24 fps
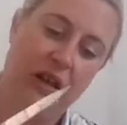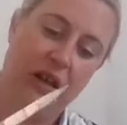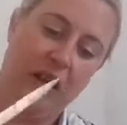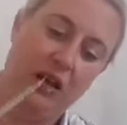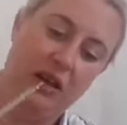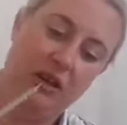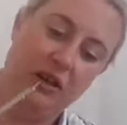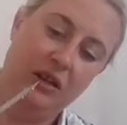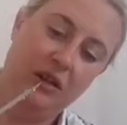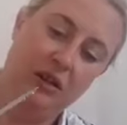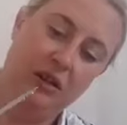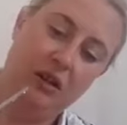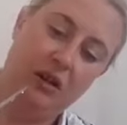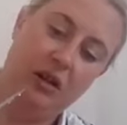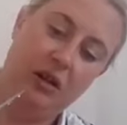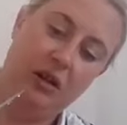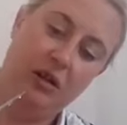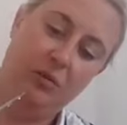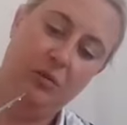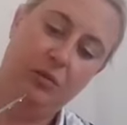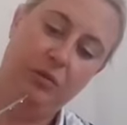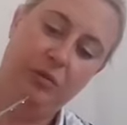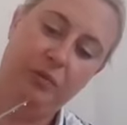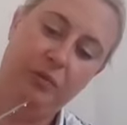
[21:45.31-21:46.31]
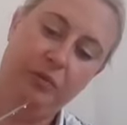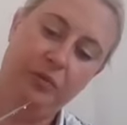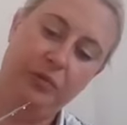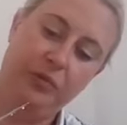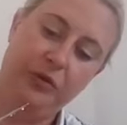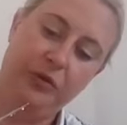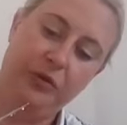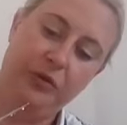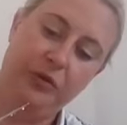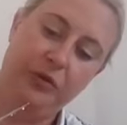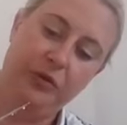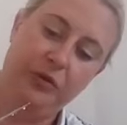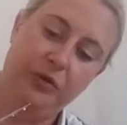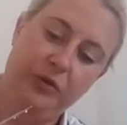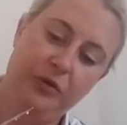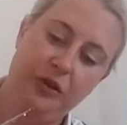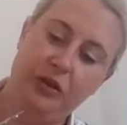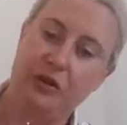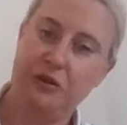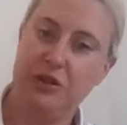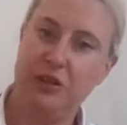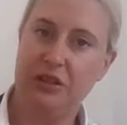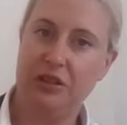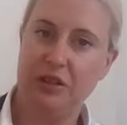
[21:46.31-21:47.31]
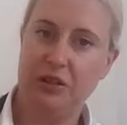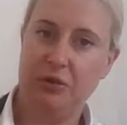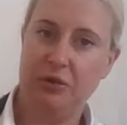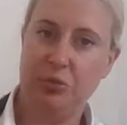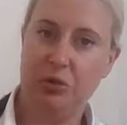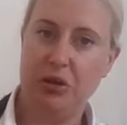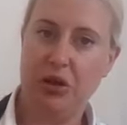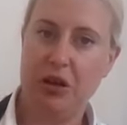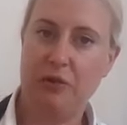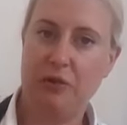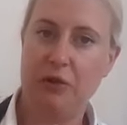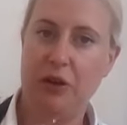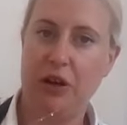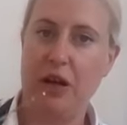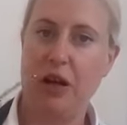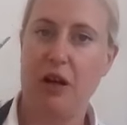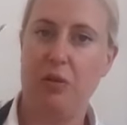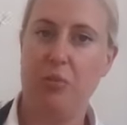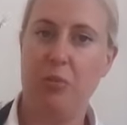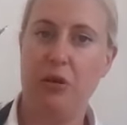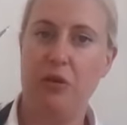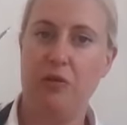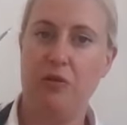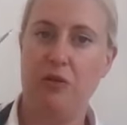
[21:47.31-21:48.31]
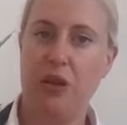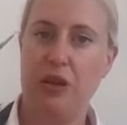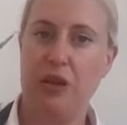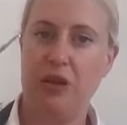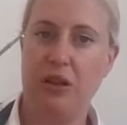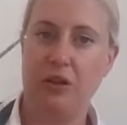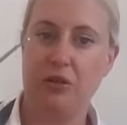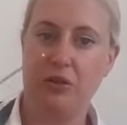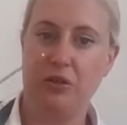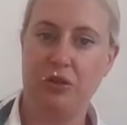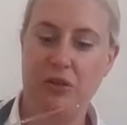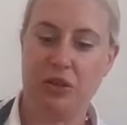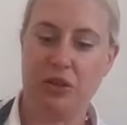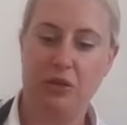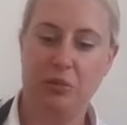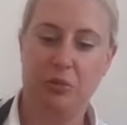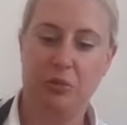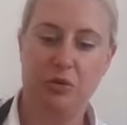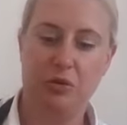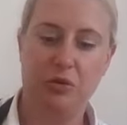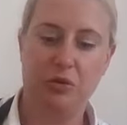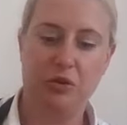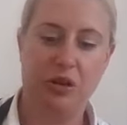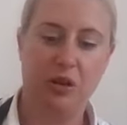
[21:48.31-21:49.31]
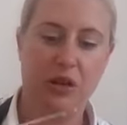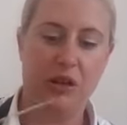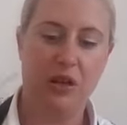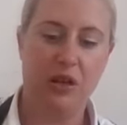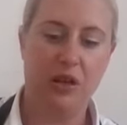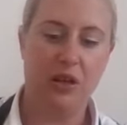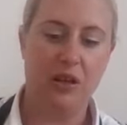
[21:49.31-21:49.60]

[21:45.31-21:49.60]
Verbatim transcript: Yeah, um, you could definitely you'd be very happy if you had that on a cheese board.